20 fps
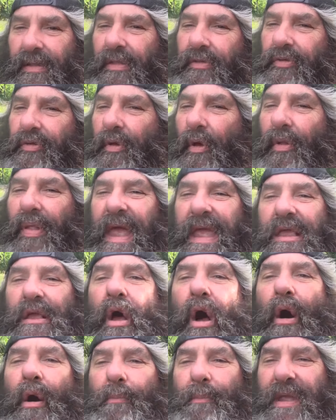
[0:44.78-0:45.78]
So they
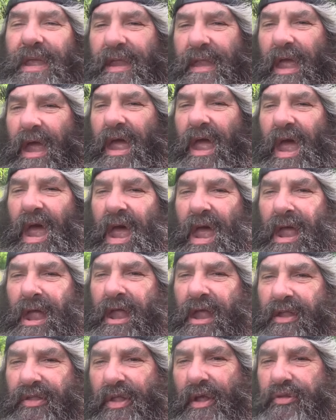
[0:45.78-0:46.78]
call me
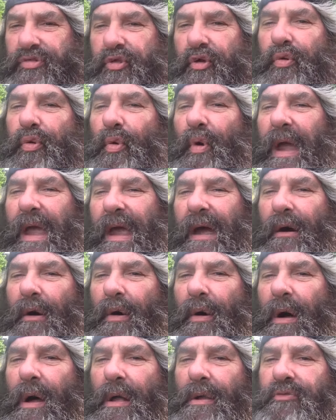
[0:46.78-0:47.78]
the
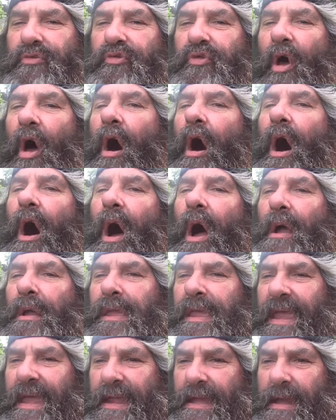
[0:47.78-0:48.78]
trail
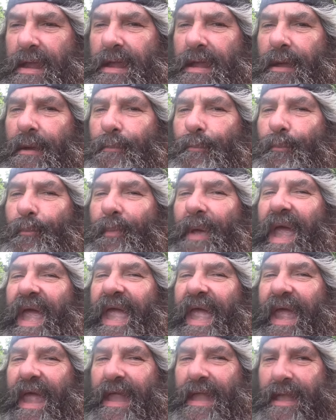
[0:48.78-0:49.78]
talking
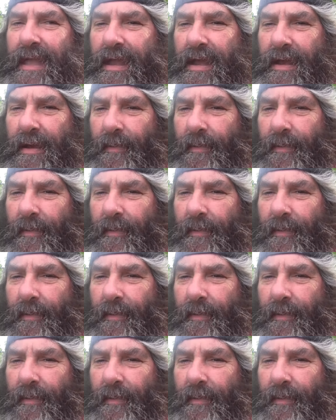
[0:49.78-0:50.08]
man.